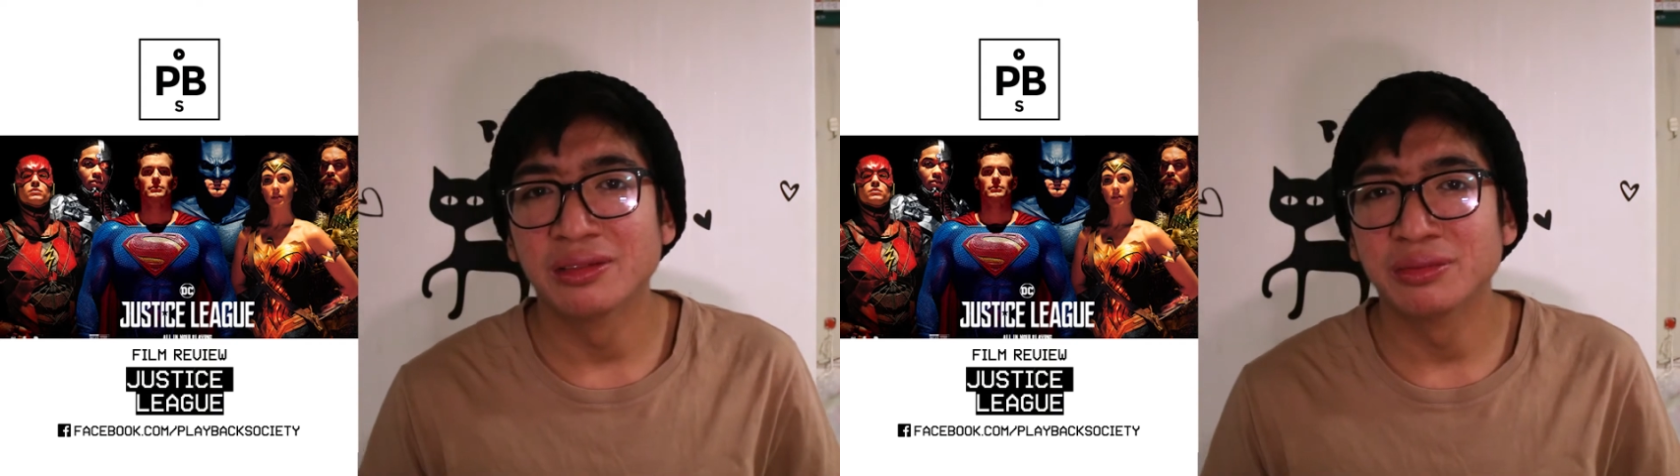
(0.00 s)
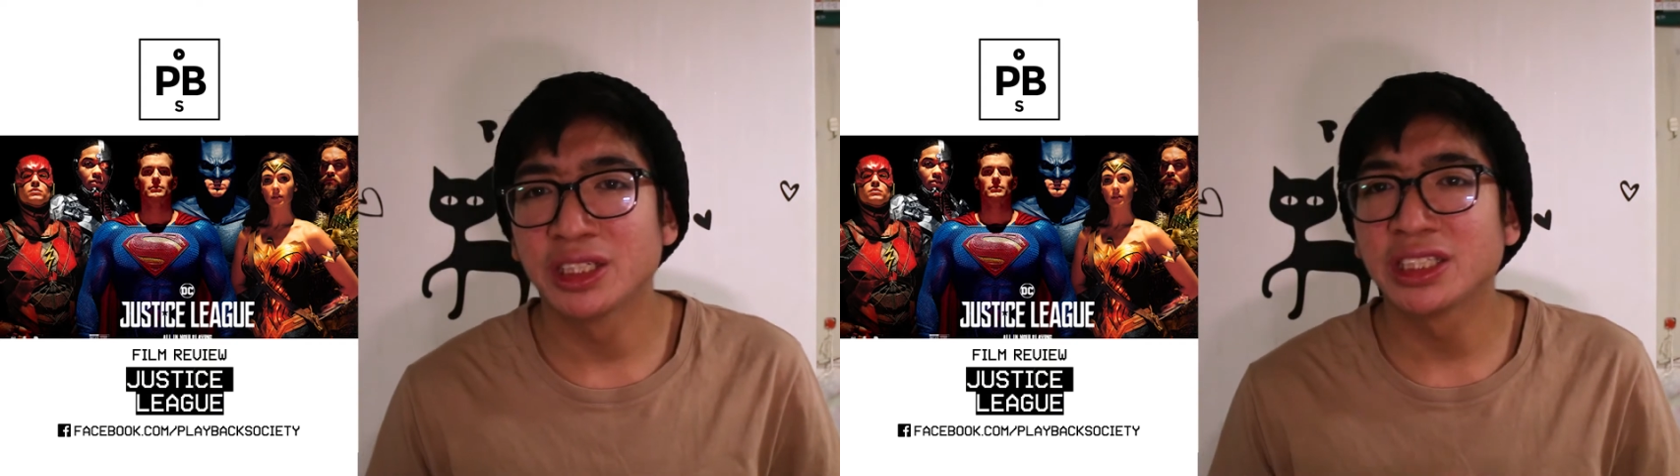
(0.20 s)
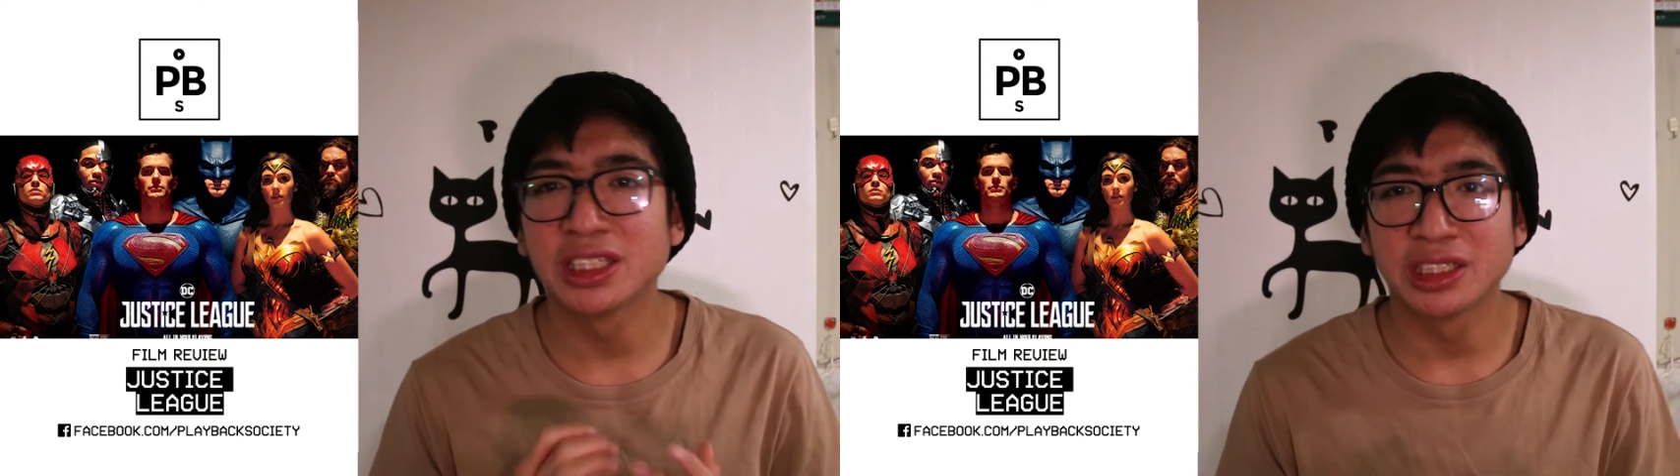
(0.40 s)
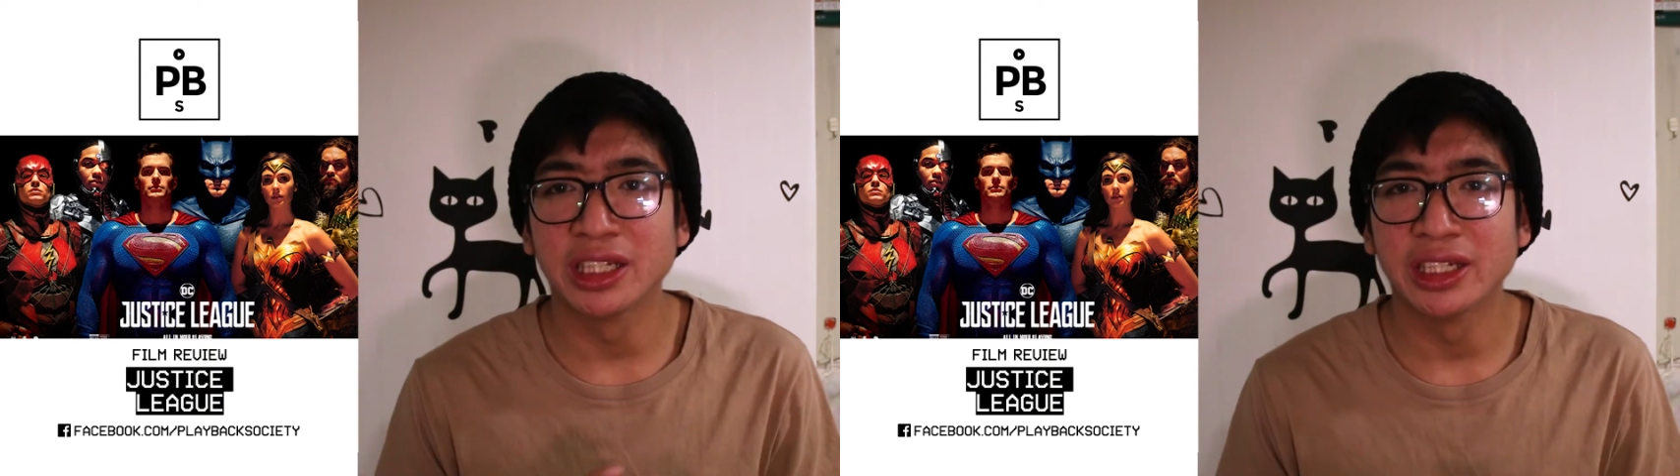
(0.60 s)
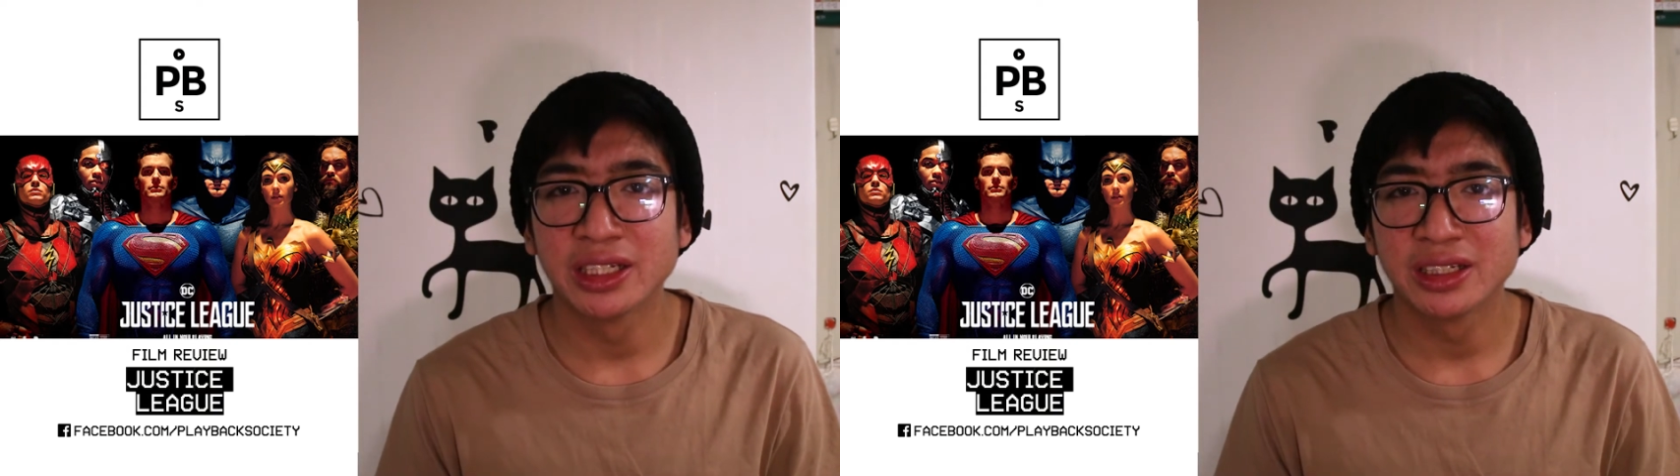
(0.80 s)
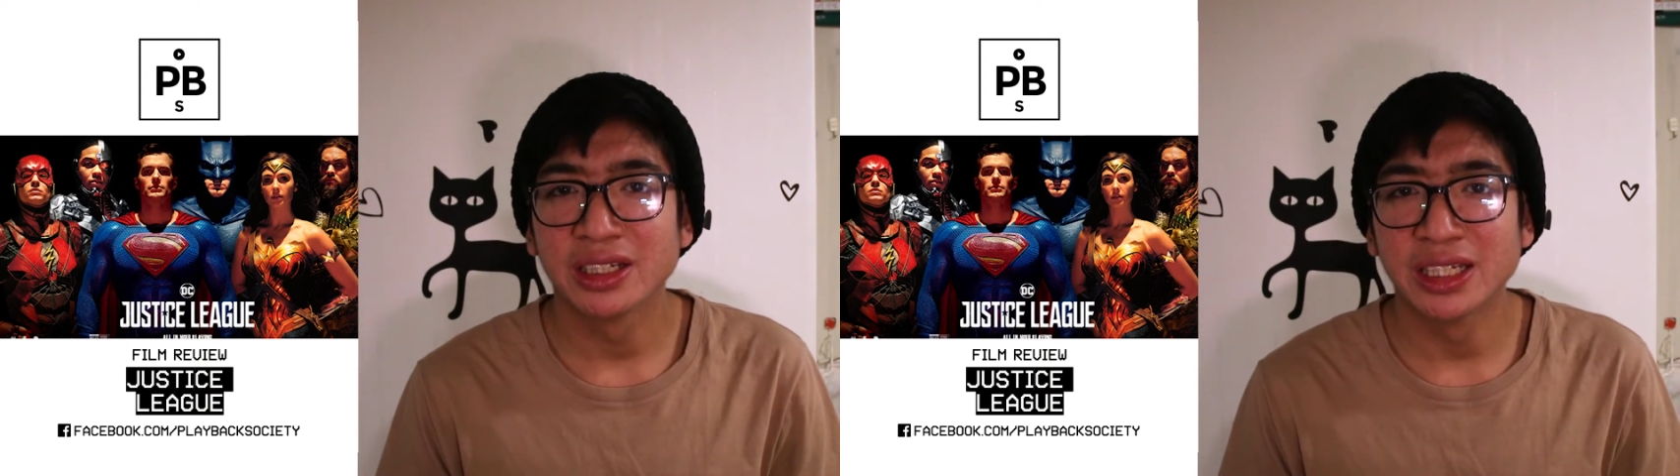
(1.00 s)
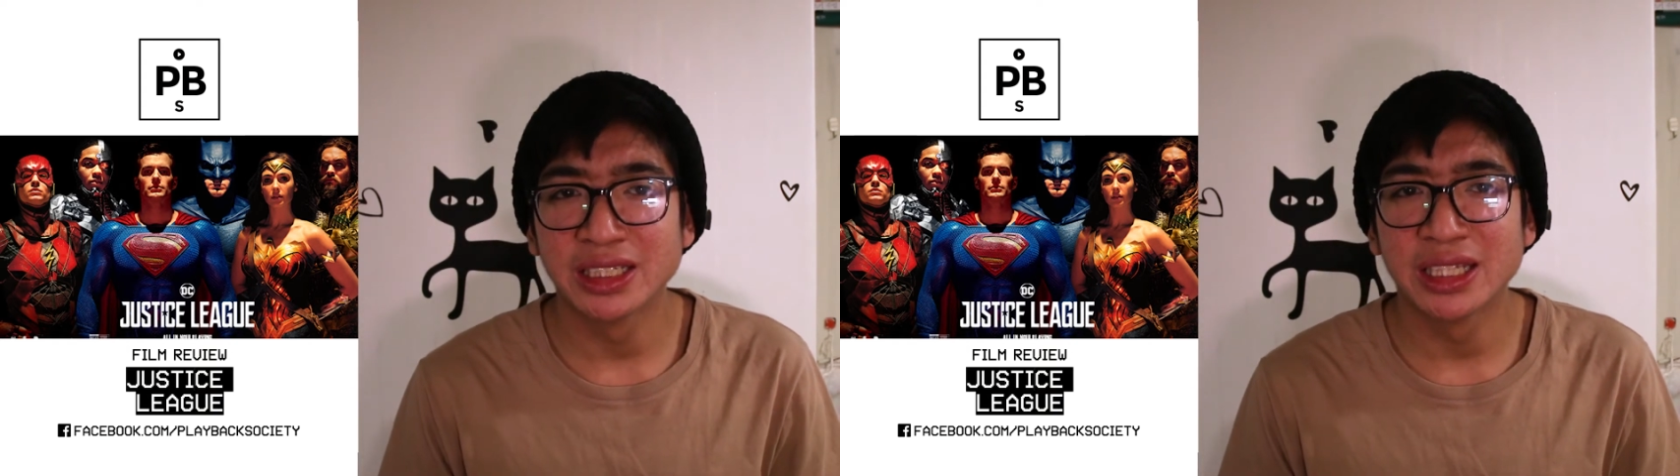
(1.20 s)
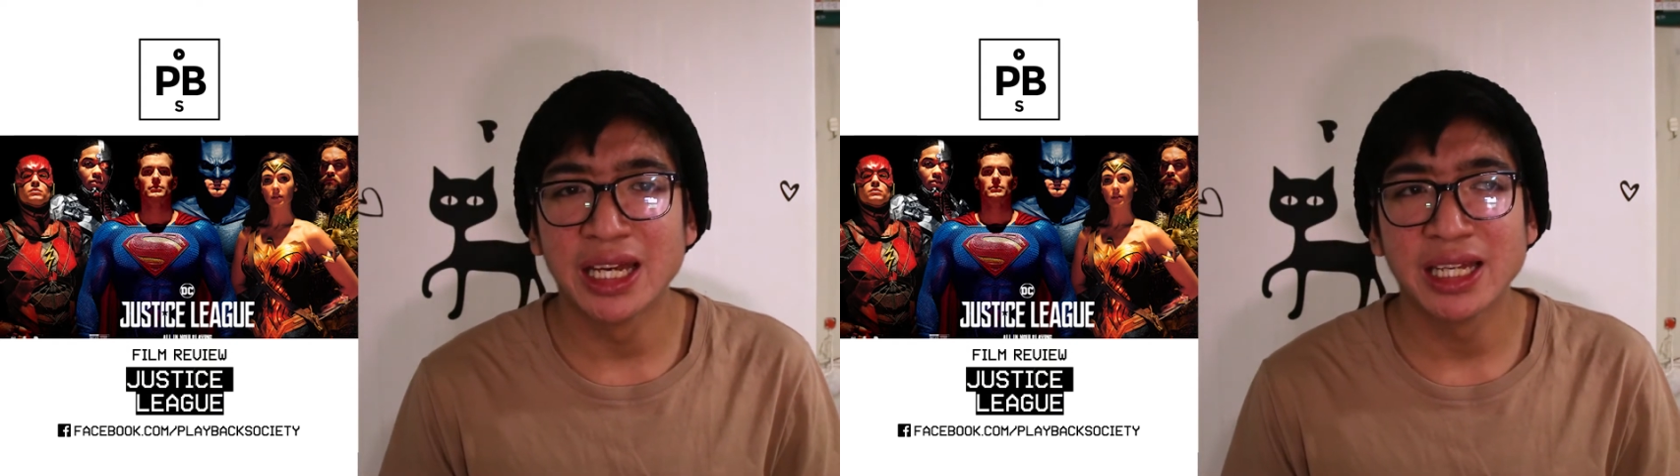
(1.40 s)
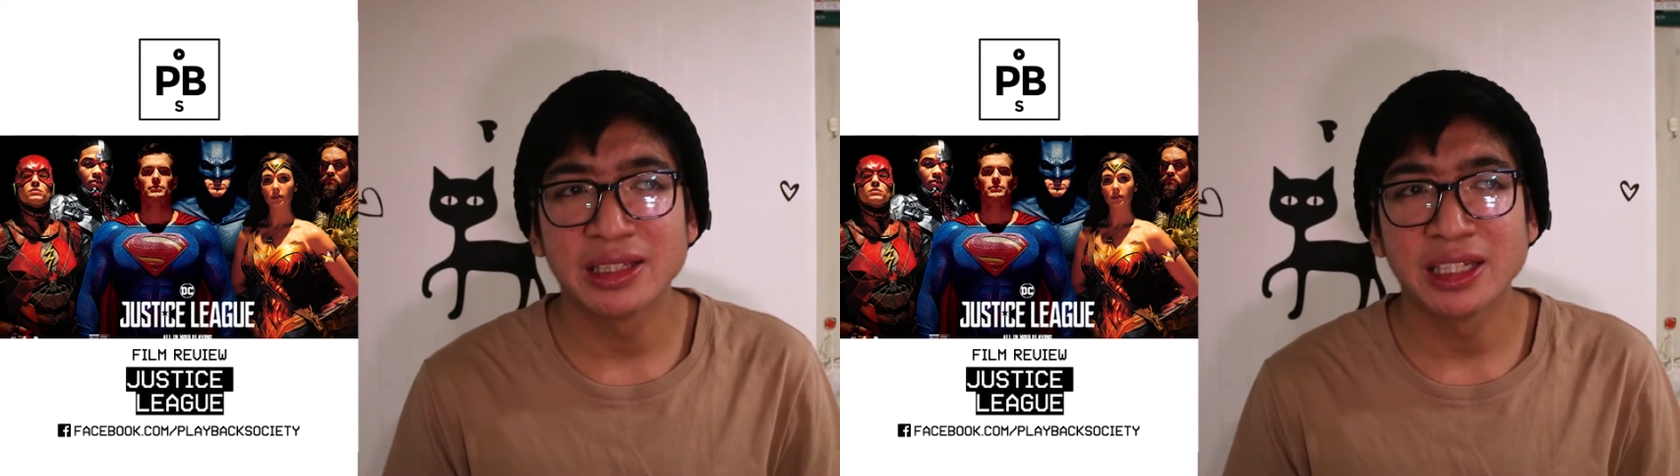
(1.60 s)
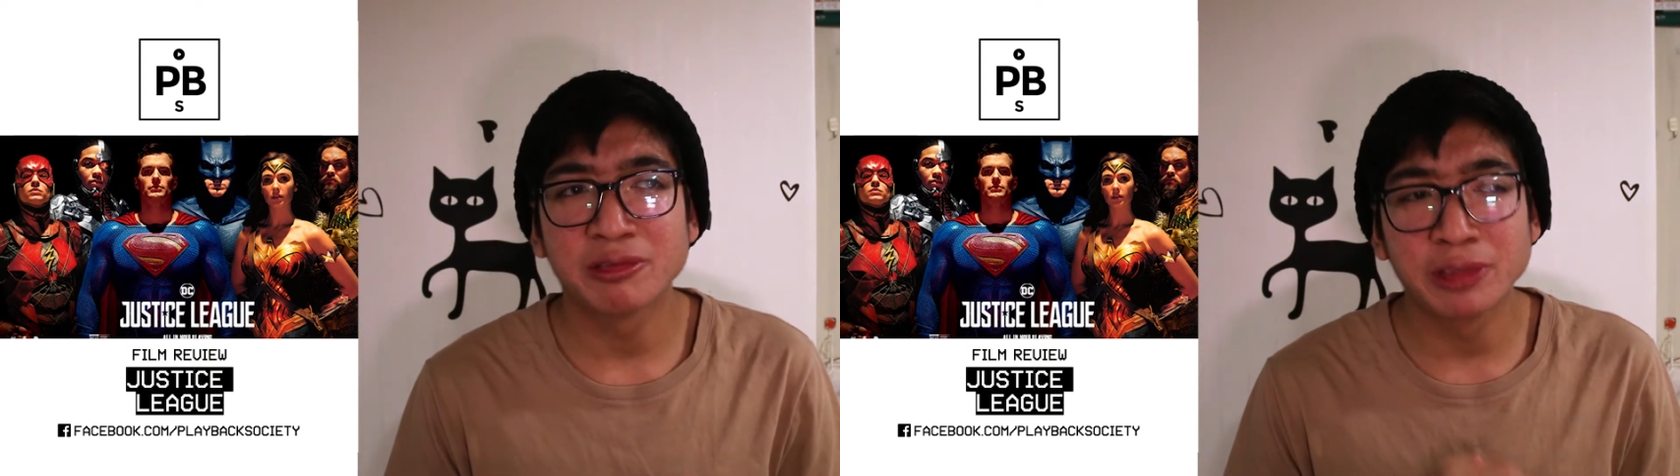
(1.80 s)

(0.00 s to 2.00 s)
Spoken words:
Justice League is that it